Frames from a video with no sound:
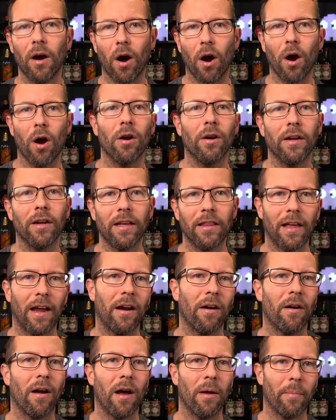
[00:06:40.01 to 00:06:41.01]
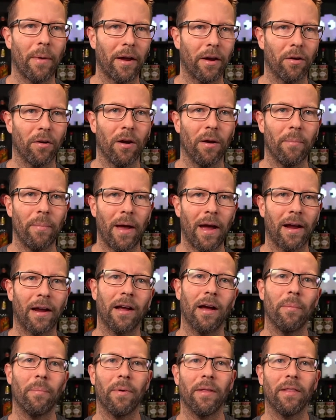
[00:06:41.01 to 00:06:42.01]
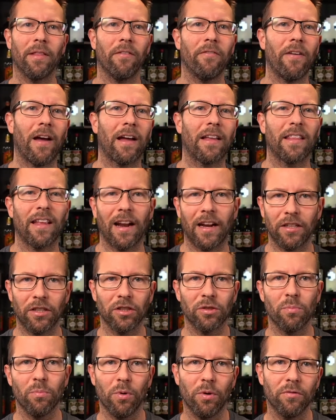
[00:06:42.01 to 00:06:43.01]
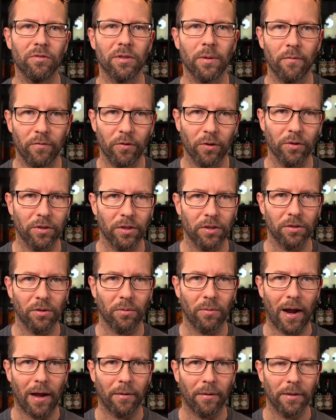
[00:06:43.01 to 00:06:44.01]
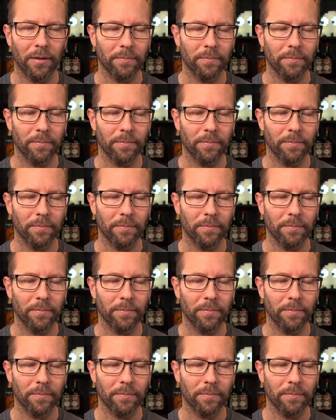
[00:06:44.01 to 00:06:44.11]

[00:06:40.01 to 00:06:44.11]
already there on my current backup and the fact that I just moved some folders around.